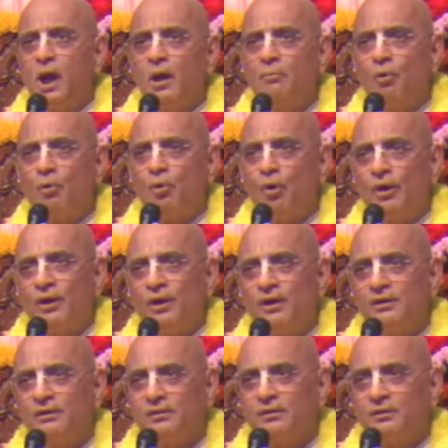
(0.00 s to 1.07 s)
boy,
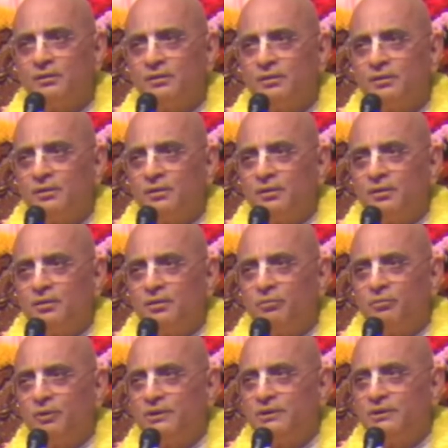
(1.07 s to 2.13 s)

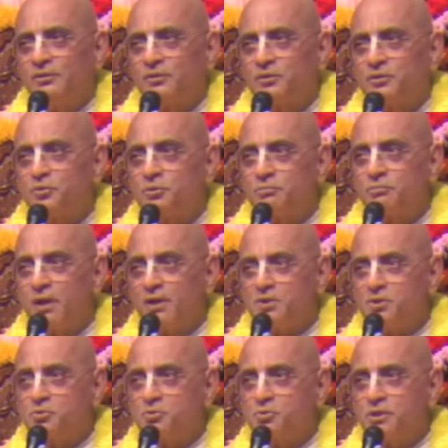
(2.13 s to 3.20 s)
by
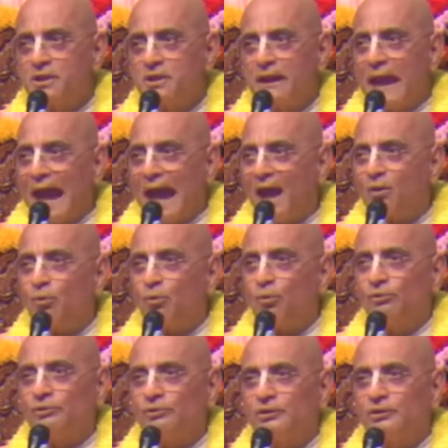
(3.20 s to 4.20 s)
shooting arrows,